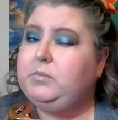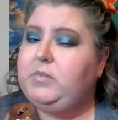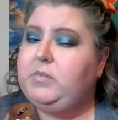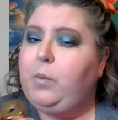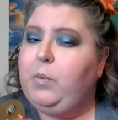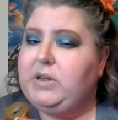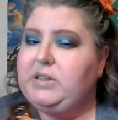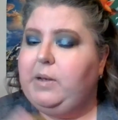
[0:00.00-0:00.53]

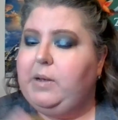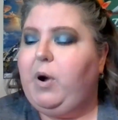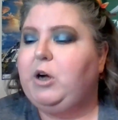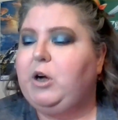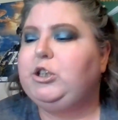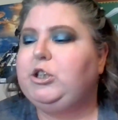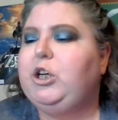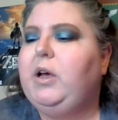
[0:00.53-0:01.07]
I want to say
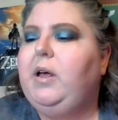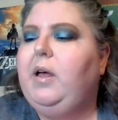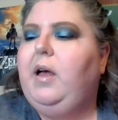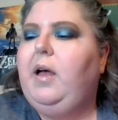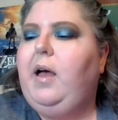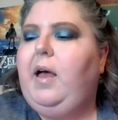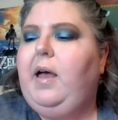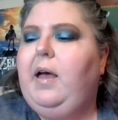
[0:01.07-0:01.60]
March.
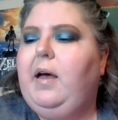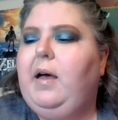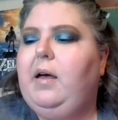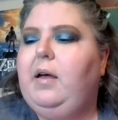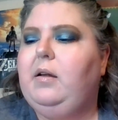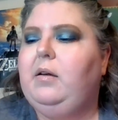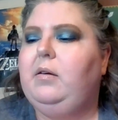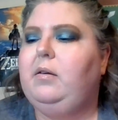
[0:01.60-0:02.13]

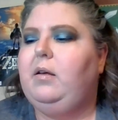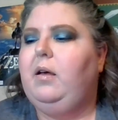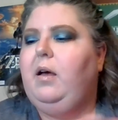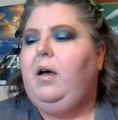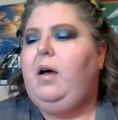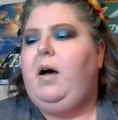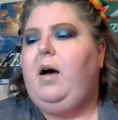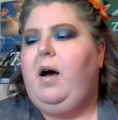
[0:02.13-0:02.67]
And
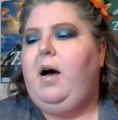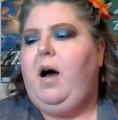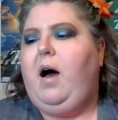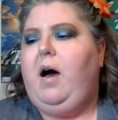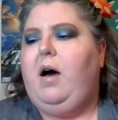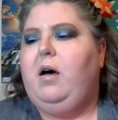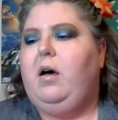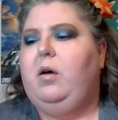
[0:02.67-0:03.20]

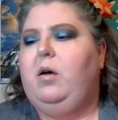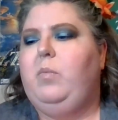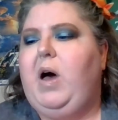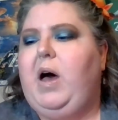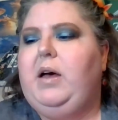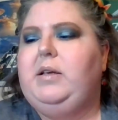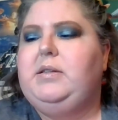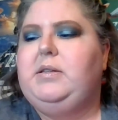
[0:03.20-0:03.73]

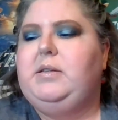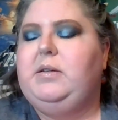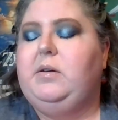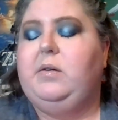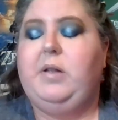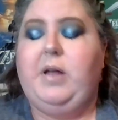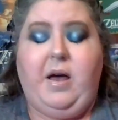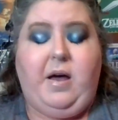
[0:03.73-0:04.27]
I
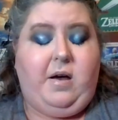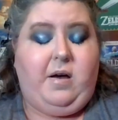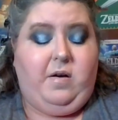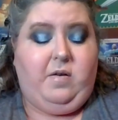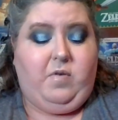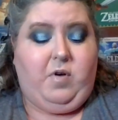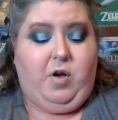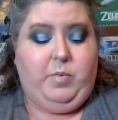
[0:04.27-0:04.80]
still
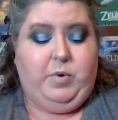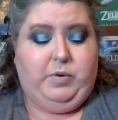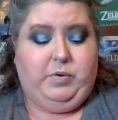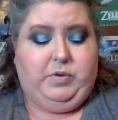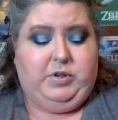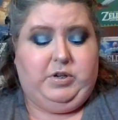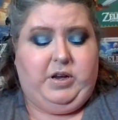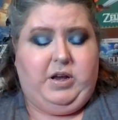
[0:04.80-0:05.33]
have
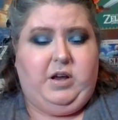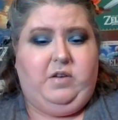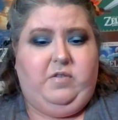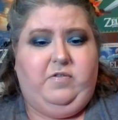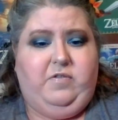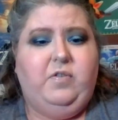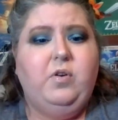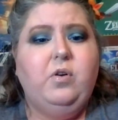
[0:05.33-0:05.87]
almost a
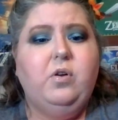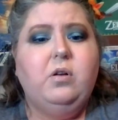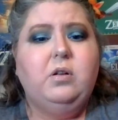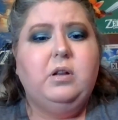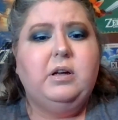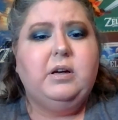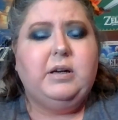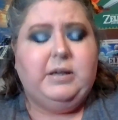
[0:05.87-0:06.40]

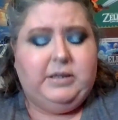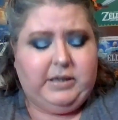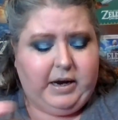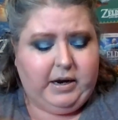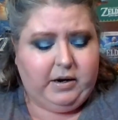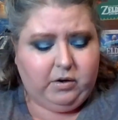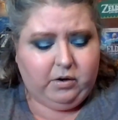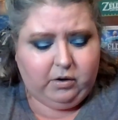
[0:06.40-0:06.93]
full
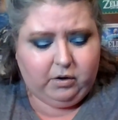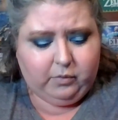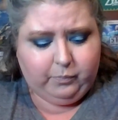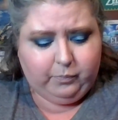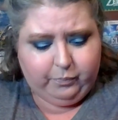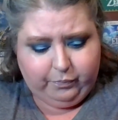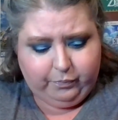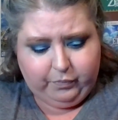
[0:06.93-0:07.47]
container.
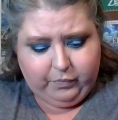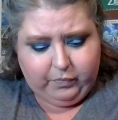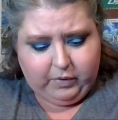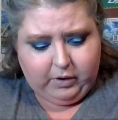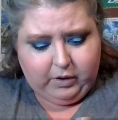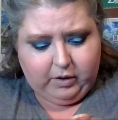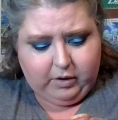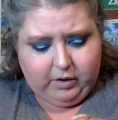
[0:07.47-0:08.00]

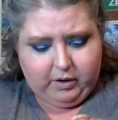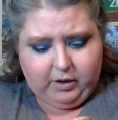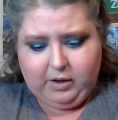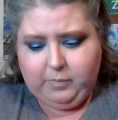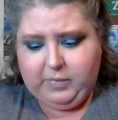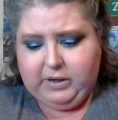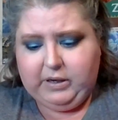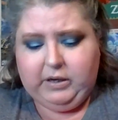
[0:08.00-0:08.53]
I
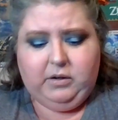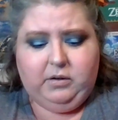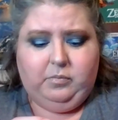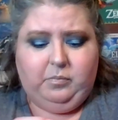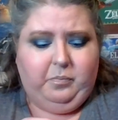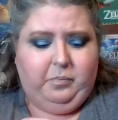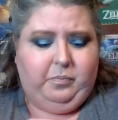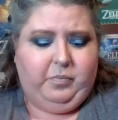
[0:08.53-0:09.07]
mean,
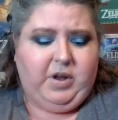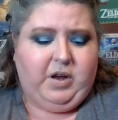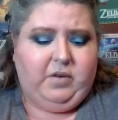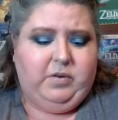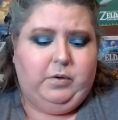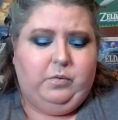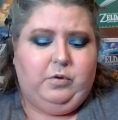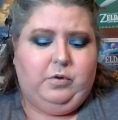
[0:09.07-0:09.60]
I've
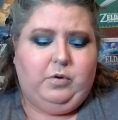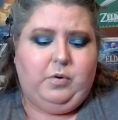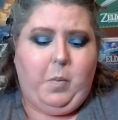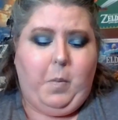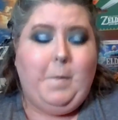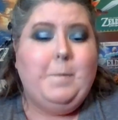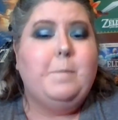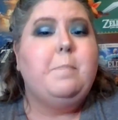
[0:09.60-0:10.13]
used
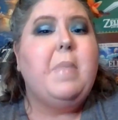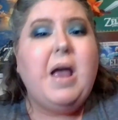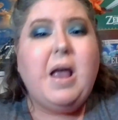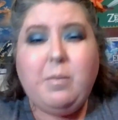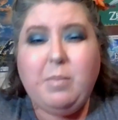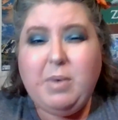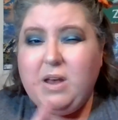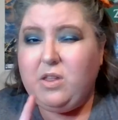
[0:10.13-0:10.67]

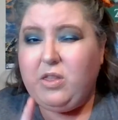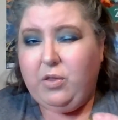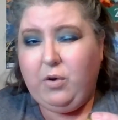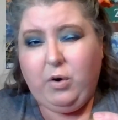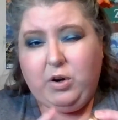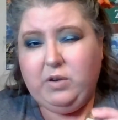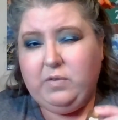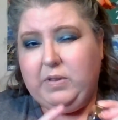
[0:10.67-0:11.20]
maybe a
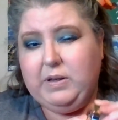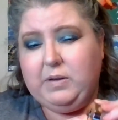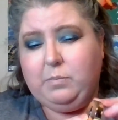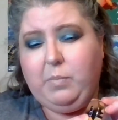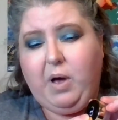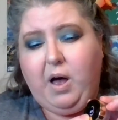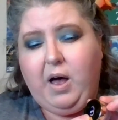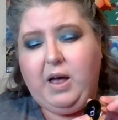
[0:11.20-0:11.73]
third of this
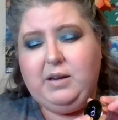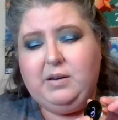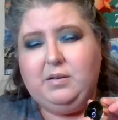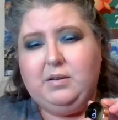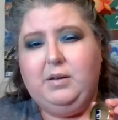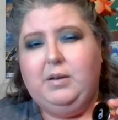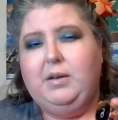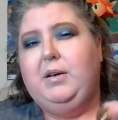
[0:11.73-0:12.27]
pot,
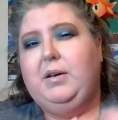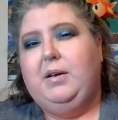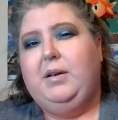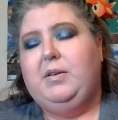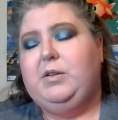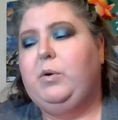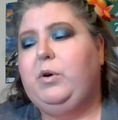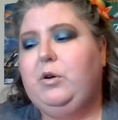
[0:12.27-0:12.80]

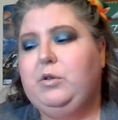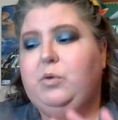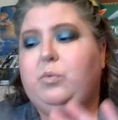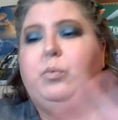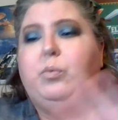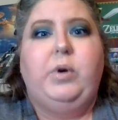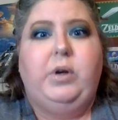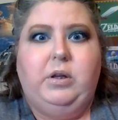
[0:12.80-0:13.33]
so it goes a
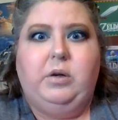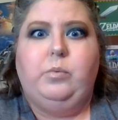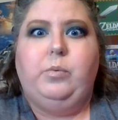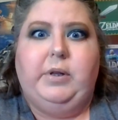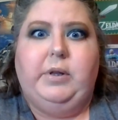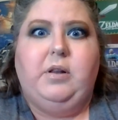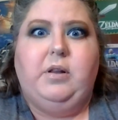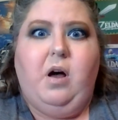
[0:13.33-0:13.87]
really,
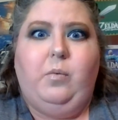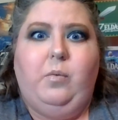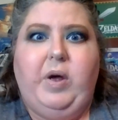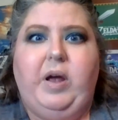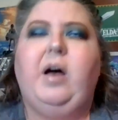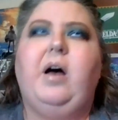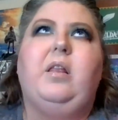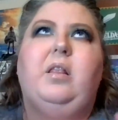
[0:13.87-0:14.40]
really long
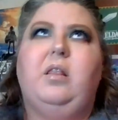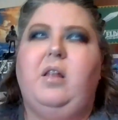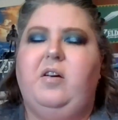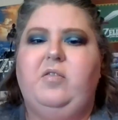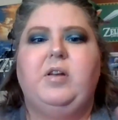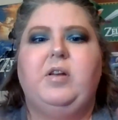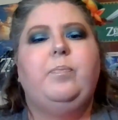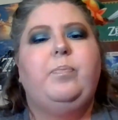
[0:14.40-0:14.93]
way. I love
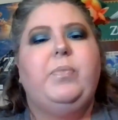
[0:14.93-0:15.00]
it.